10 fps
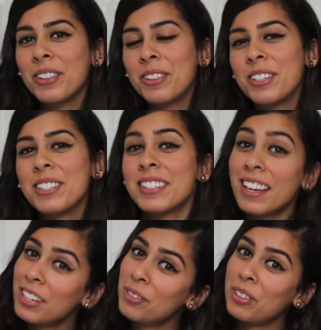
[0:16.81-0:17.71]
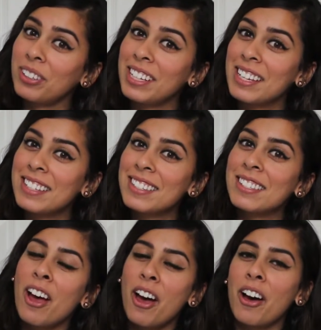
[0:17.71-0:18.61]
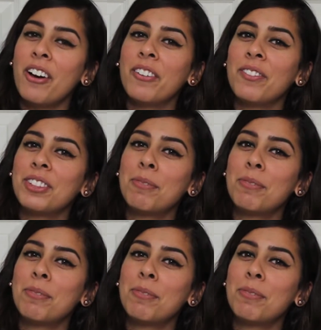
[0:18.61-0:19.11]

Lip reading: the second release of